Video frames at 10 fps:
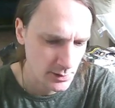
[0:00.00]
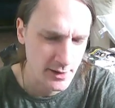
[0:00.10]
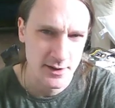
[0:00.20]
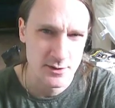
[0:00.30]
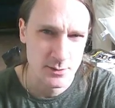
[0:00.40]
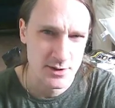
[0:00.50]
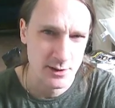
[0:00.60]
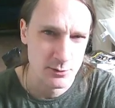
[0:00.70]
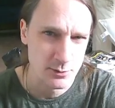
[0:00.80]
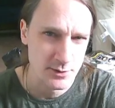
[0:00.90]
And that's what
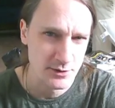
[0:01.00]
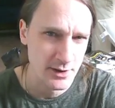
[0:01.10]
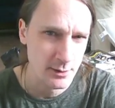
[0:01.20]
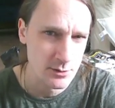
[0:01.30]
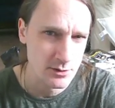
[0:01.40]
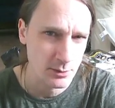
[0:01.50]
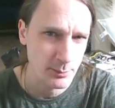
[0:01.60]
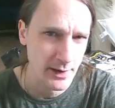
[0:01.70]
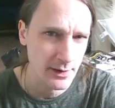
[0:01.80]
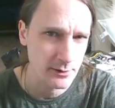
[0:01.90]
Teal Swan's video was all
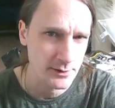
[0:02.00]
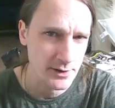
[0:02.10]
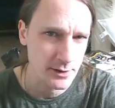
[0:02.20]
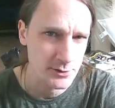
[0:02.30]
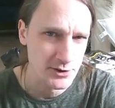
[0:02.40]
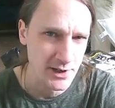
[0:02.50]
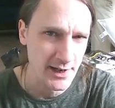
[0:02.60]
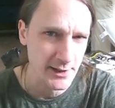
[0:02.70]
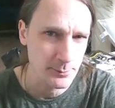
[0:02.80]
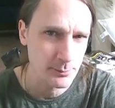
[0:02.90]
about,
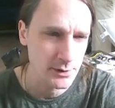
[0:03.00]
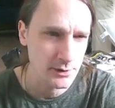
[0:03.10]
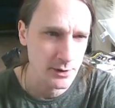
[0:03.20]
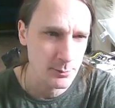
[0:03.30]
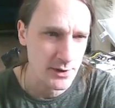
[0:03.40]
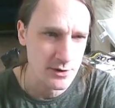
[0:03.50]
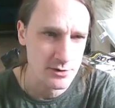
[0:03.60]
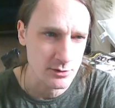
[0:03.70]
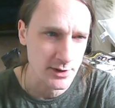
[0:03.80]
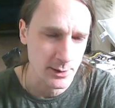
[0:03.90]
shame,
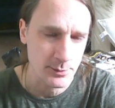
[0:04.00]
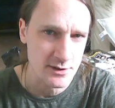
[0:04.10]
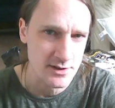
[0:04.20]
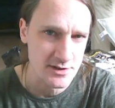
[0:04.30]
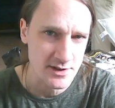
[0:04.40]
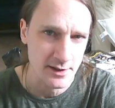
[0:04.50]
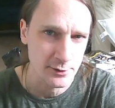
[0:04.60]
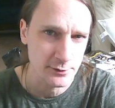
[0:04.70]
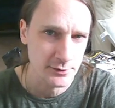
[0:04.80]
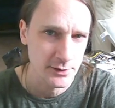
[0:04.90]
because you keep it to
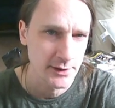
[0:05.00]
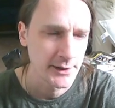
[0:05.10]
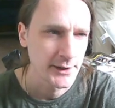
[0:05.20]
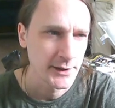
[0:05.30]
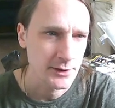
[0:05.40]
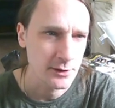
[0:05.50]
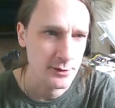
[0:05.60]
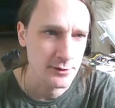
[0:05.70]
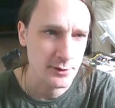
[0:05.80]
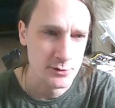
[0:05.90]
yourself,
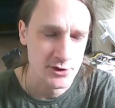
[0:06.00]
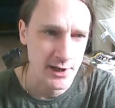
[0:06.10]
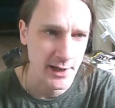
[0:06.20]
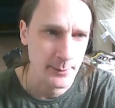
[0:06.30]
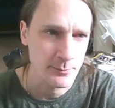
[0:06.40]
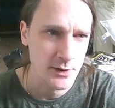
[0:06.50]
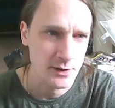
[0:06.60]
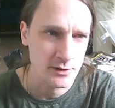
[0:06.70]
you feel shame.